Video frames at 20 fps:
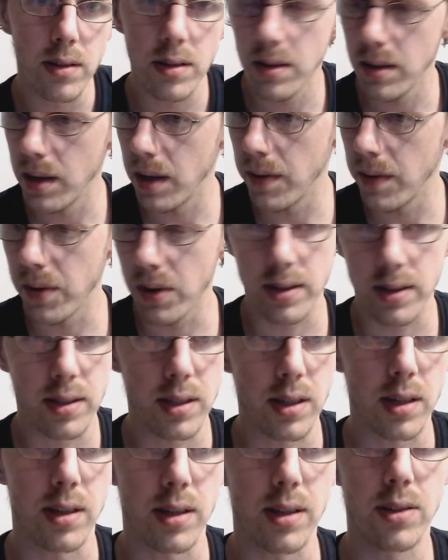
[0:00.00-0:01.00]
If you can see
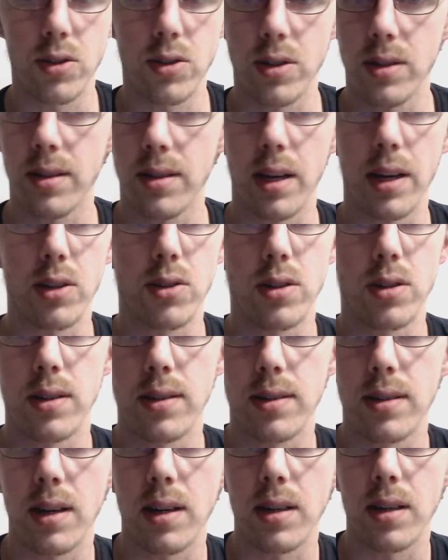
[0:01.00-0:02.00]
it, it's just etched
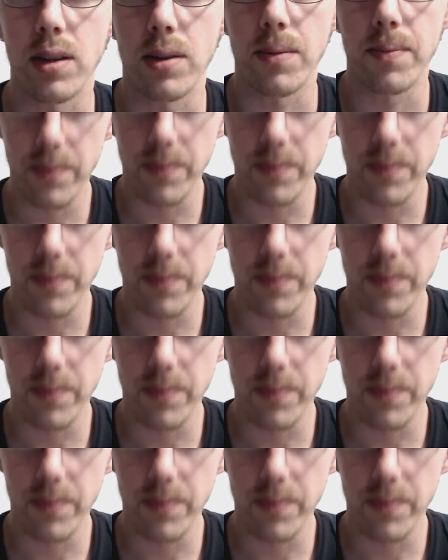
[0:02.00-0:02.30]
inside there.